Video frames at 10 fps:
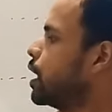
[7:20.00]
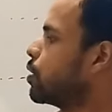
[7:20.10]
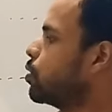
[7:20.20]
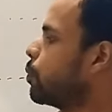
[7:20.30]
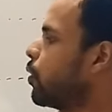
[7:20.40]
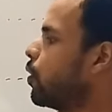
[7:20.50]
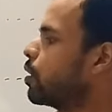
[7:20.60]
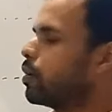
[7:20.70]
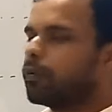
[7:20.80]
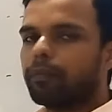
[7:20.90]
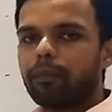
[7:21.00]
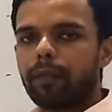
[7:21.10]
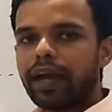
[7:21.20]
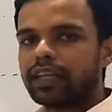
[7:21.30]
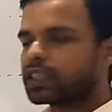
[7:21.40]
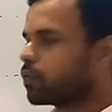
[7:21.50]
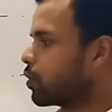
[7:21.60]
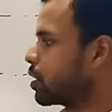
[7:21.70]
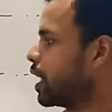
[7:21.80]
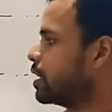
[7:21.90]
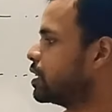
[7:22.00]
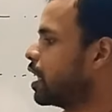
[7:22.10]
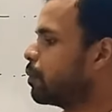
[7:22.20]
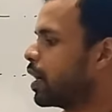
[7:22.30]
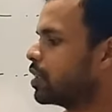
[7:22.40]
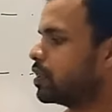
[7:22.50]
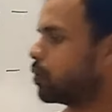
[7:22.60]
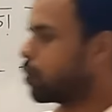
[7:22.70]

2, z to the power minus 4, that is z minus